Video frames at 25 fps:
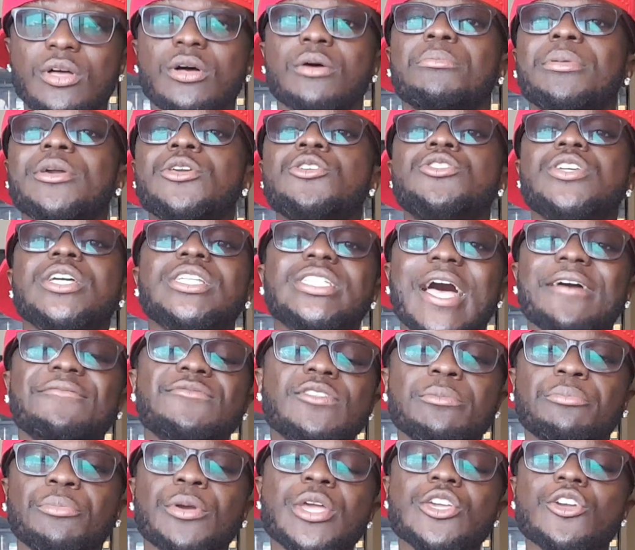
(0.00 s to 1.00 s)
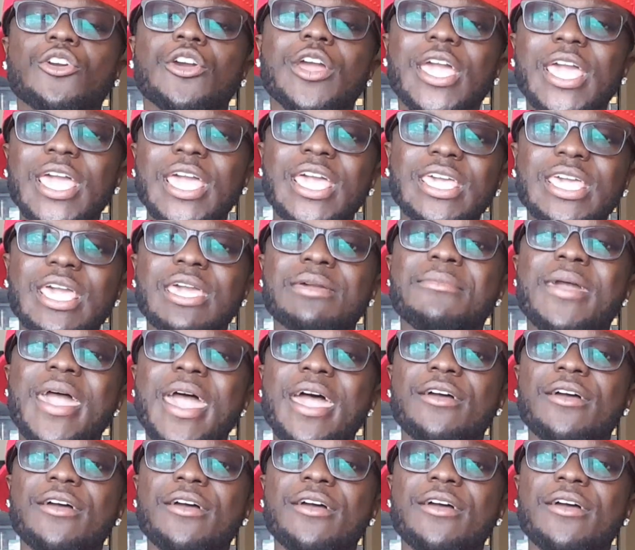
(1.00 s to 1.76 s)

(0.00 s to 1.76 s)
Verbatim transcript: But you just have to bring your A game